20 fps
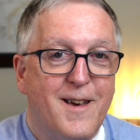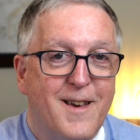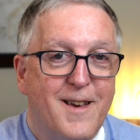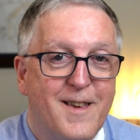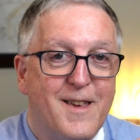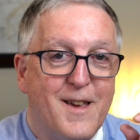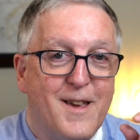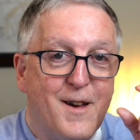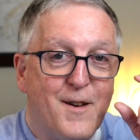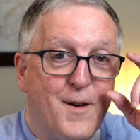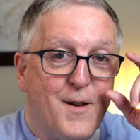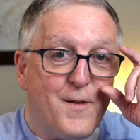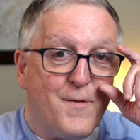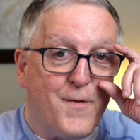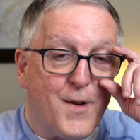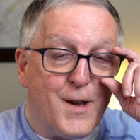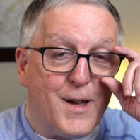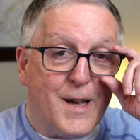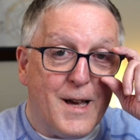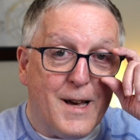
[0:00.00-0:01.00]
yeah, they
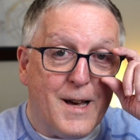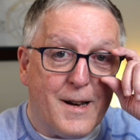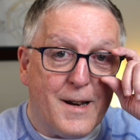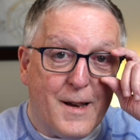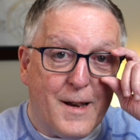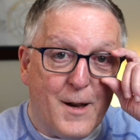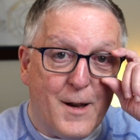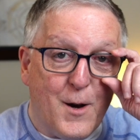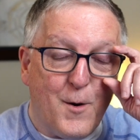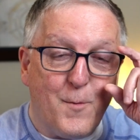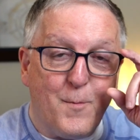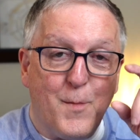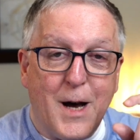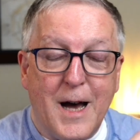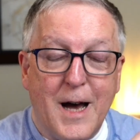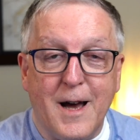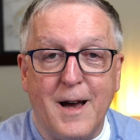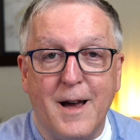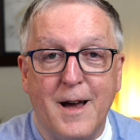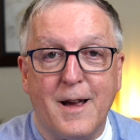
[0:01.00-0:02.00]
forget to go
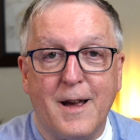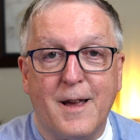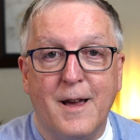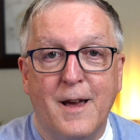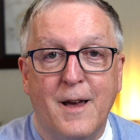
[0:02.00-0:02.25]
back.